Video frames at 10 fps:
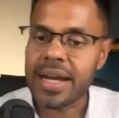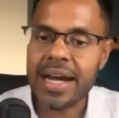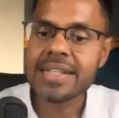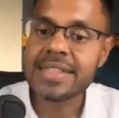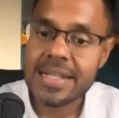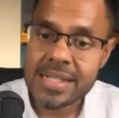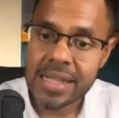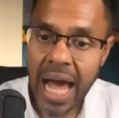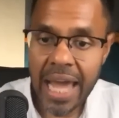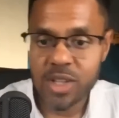a
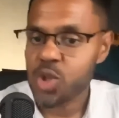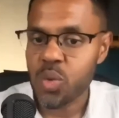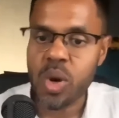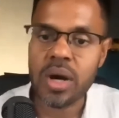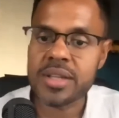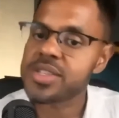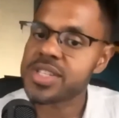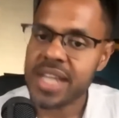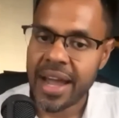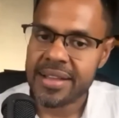dislike towards
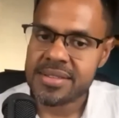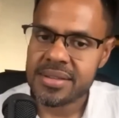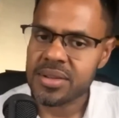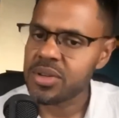science.